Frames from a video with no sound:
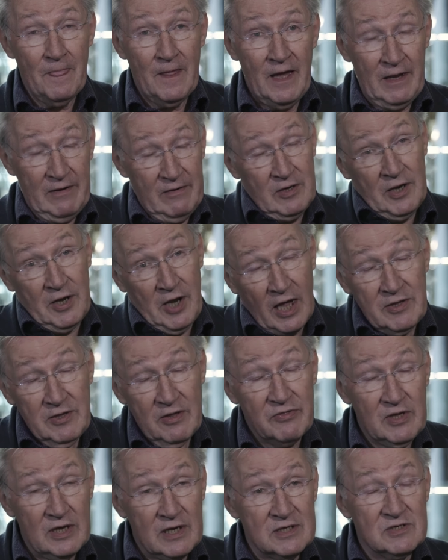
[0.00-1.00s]
And
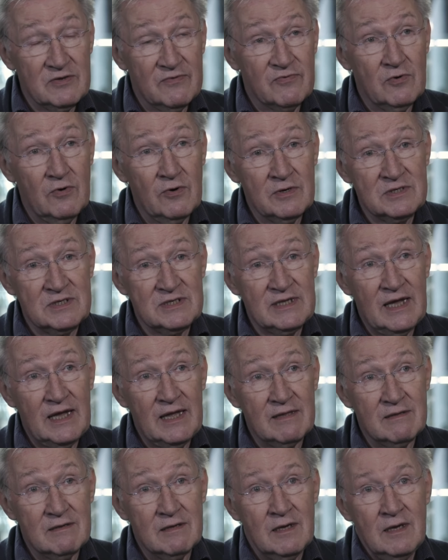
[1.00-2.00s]
another thing is, of course,
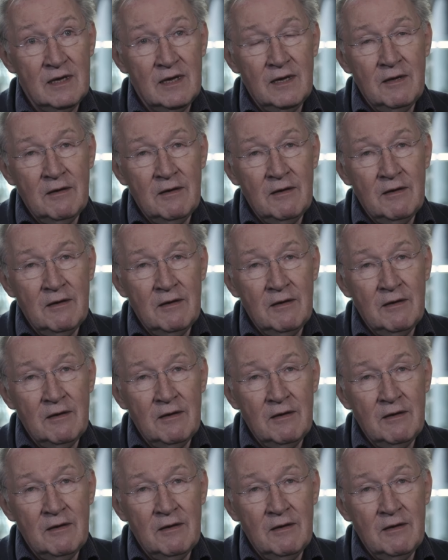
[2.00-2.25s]
that